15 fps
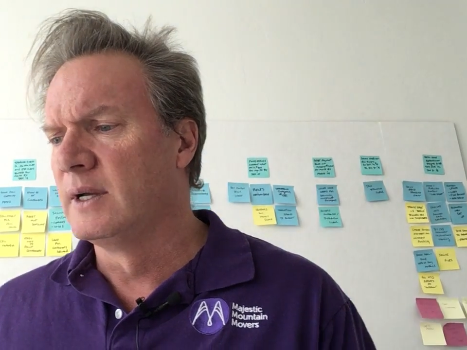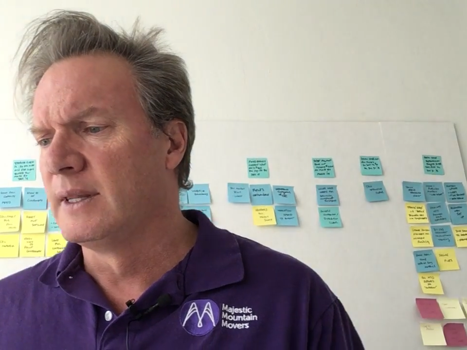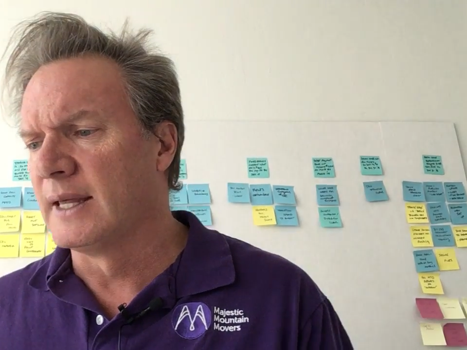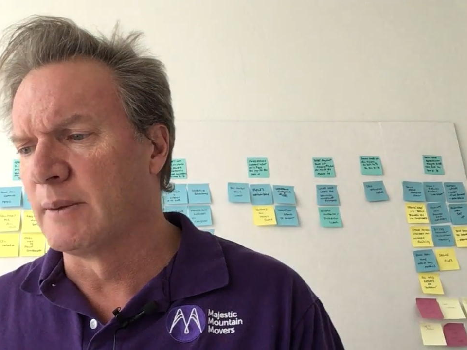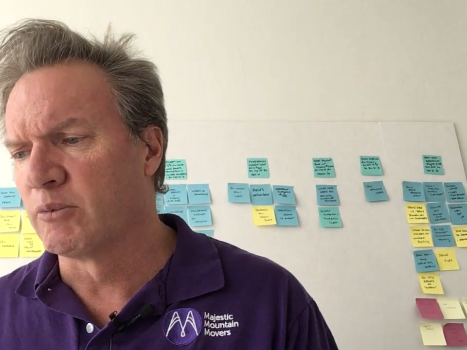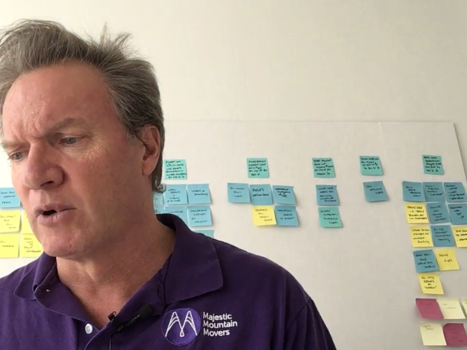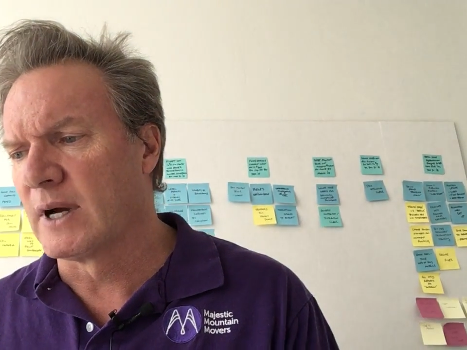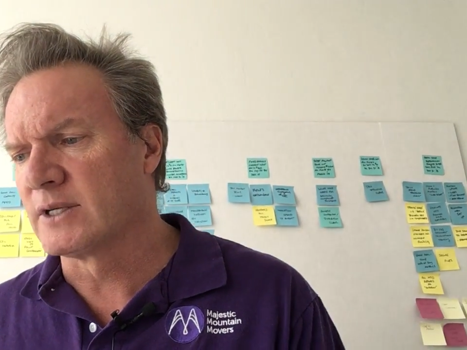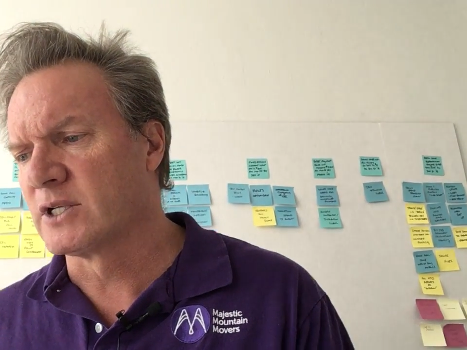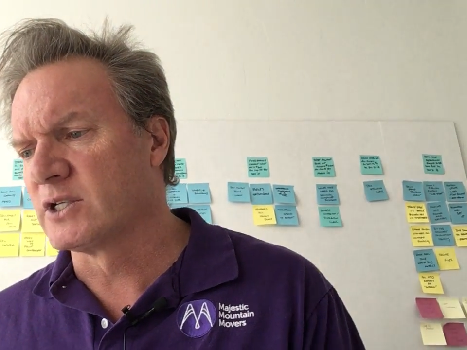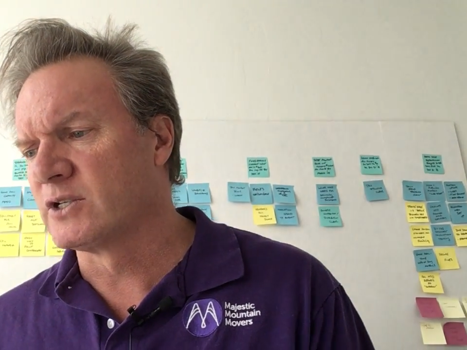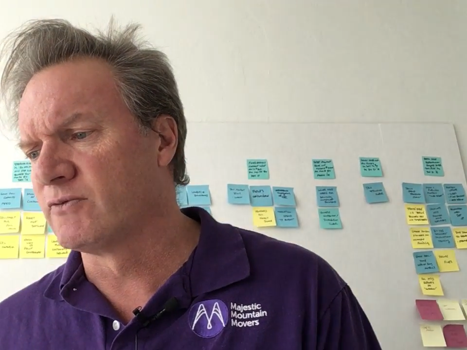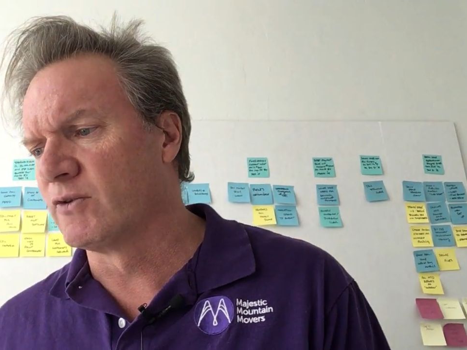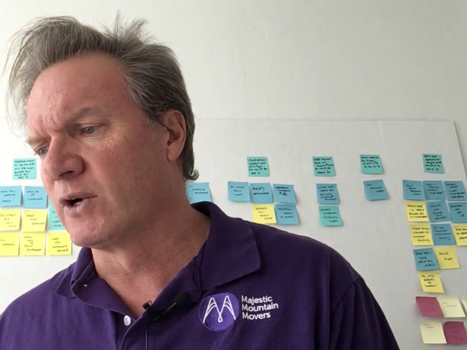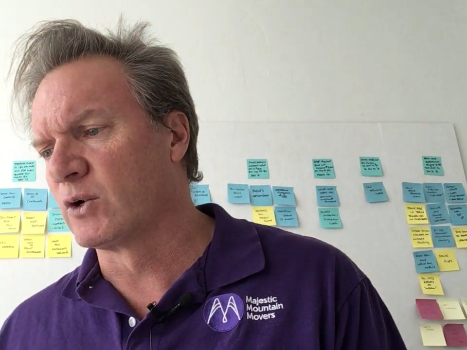That
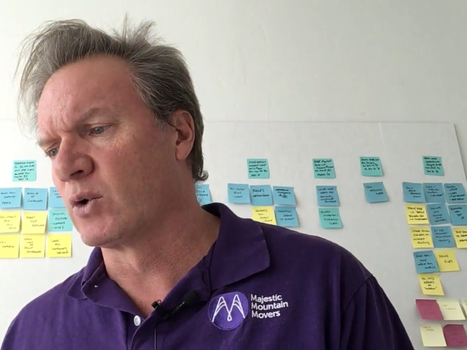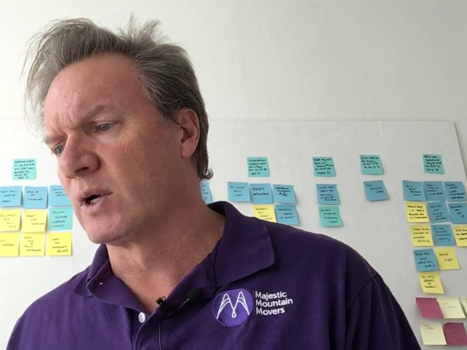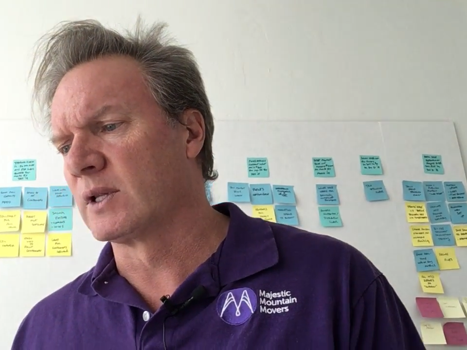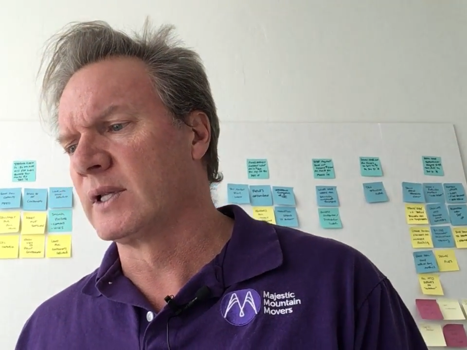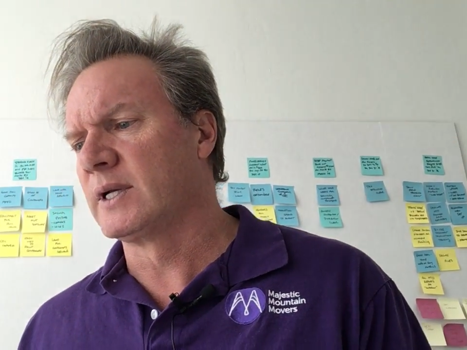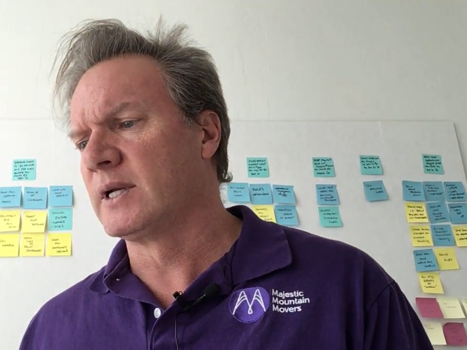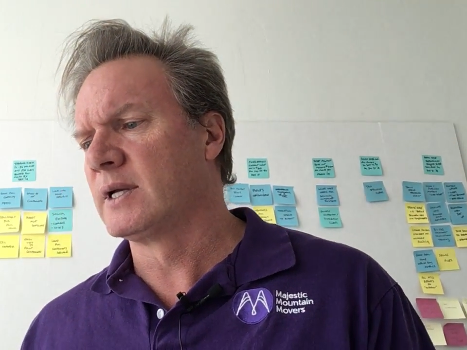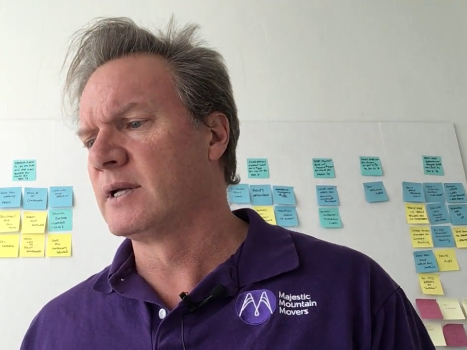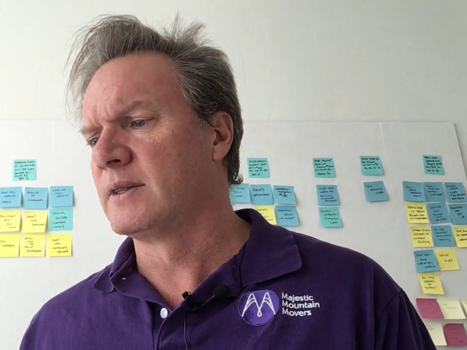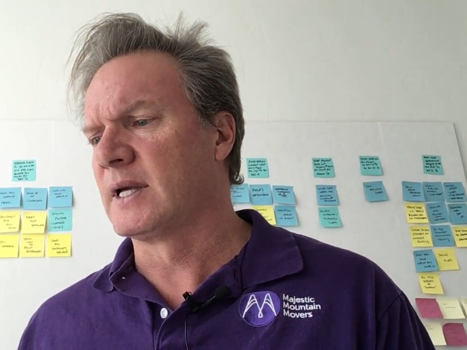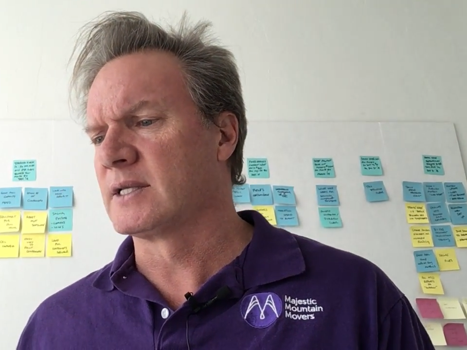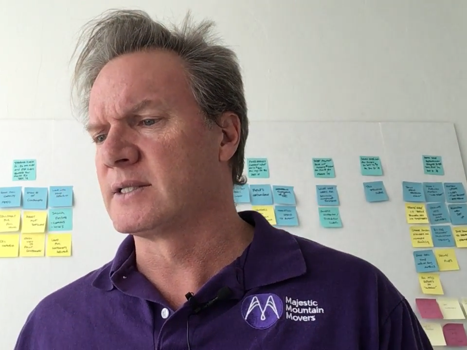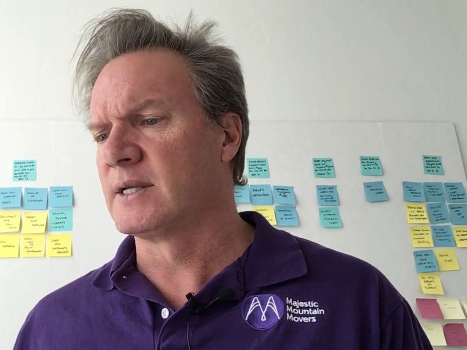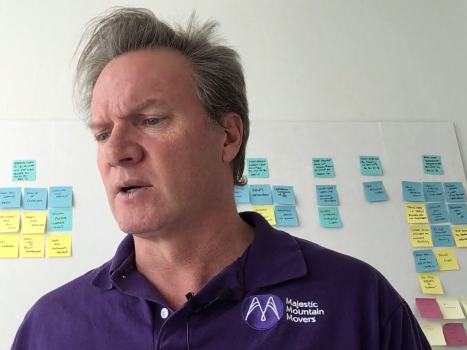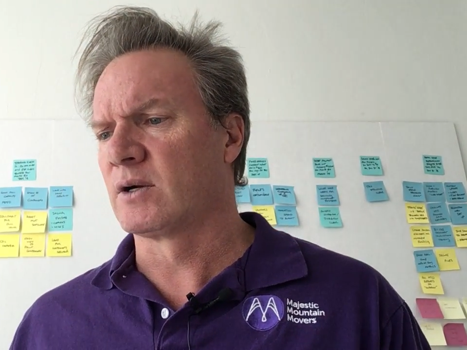processes very quickly.
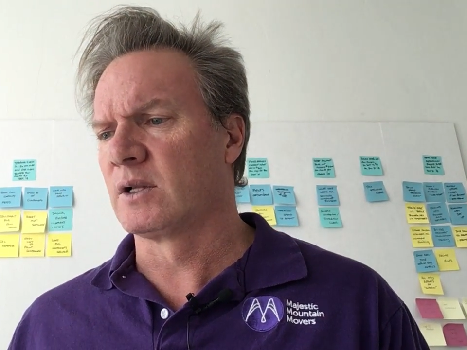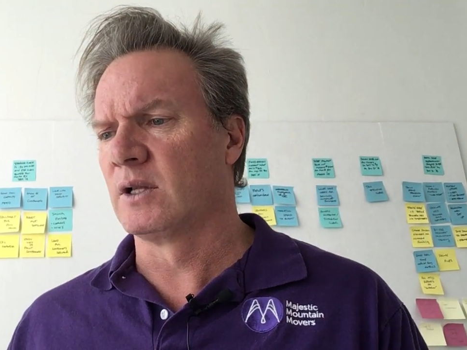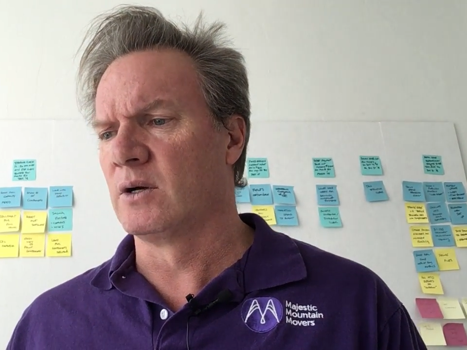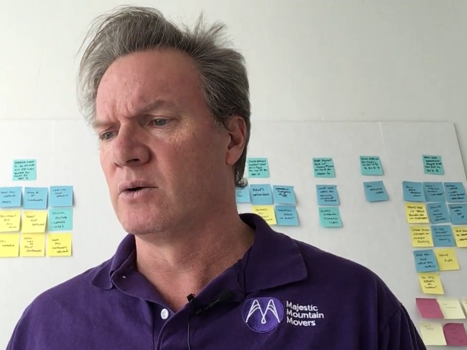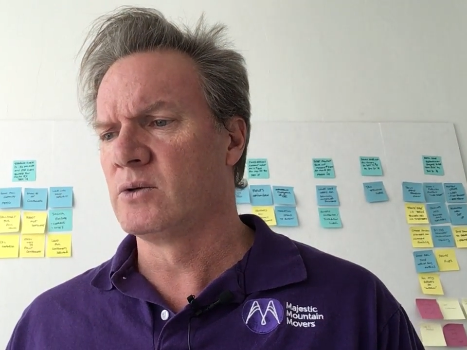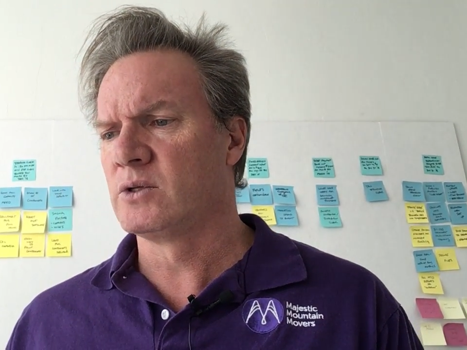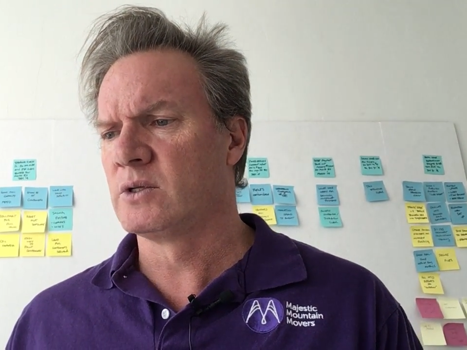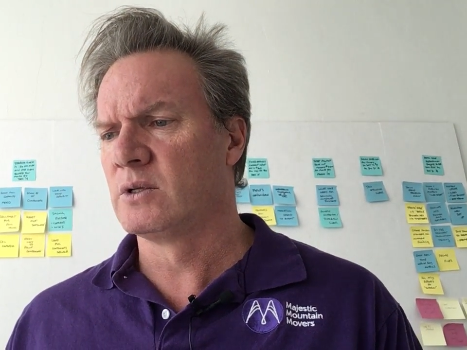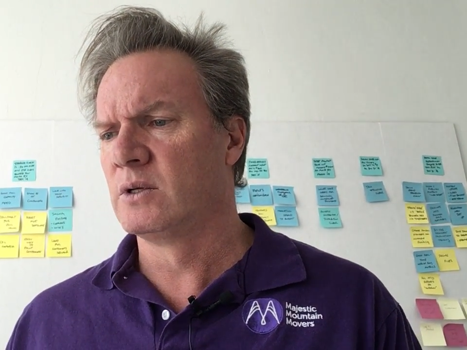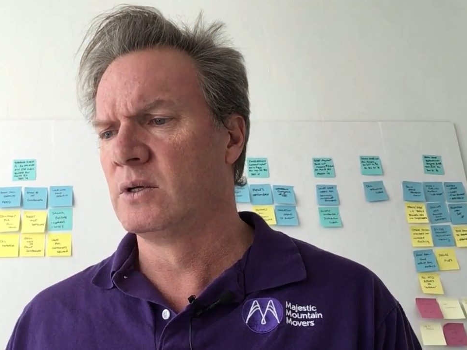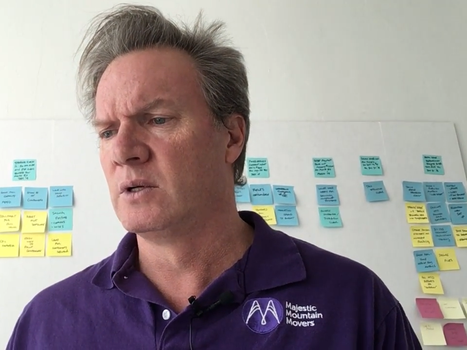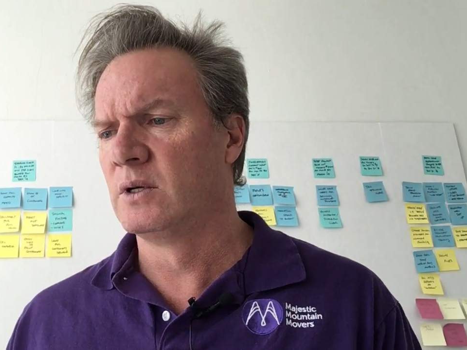That's now closed.